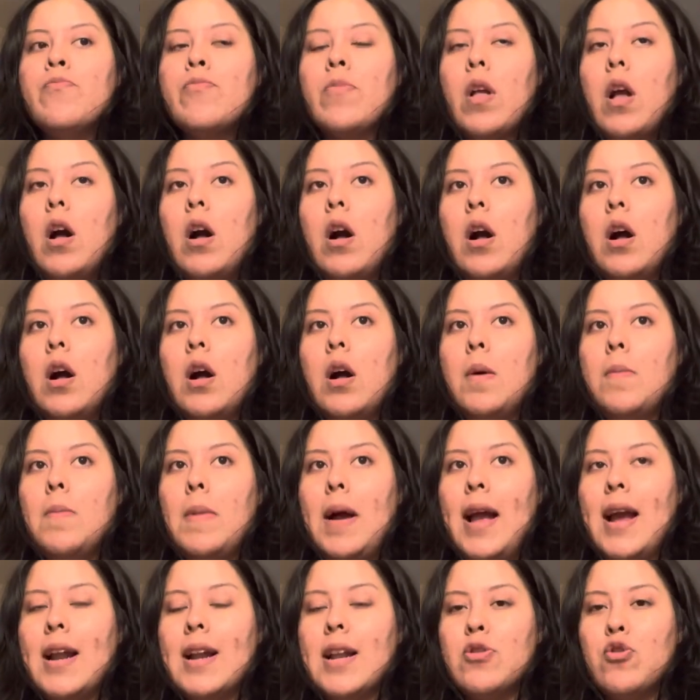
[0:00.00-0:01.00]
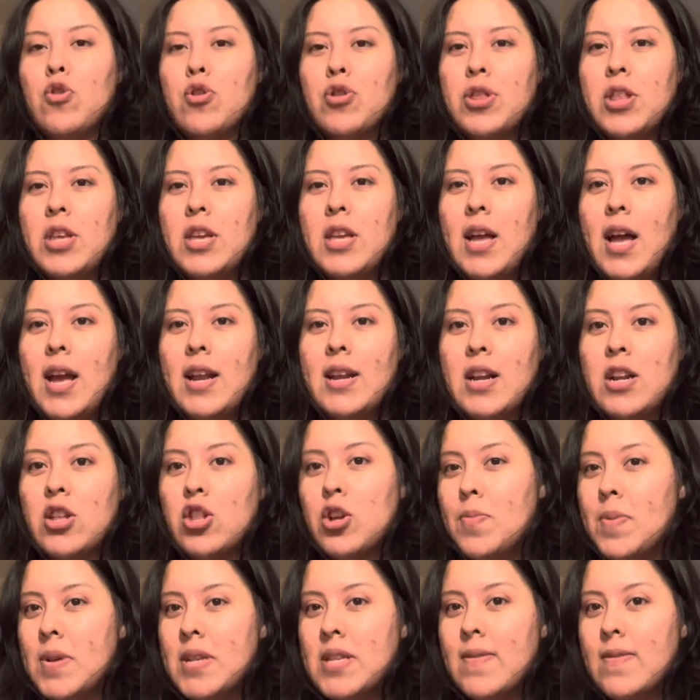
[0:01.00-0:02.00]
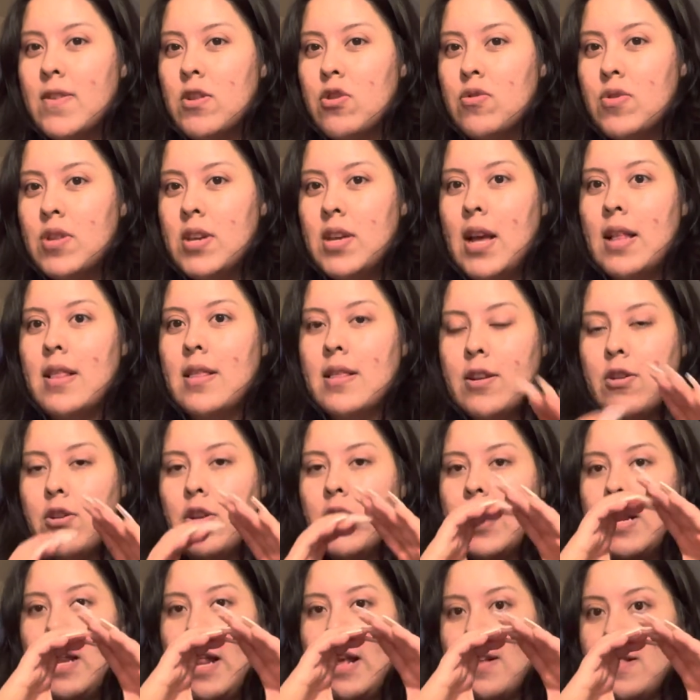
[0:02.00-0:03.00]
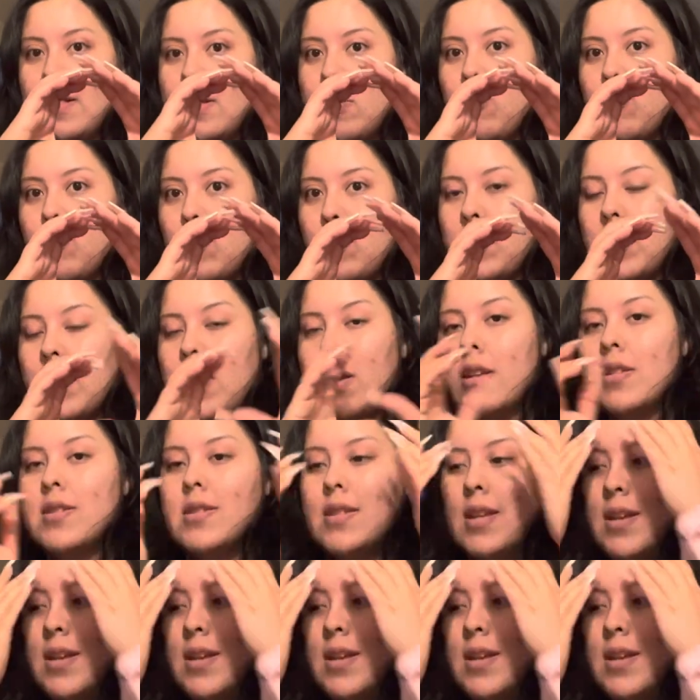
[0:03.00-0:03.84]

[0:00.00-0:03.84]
I had a tortilla and another piece of a tortilla, literally like little tortillas.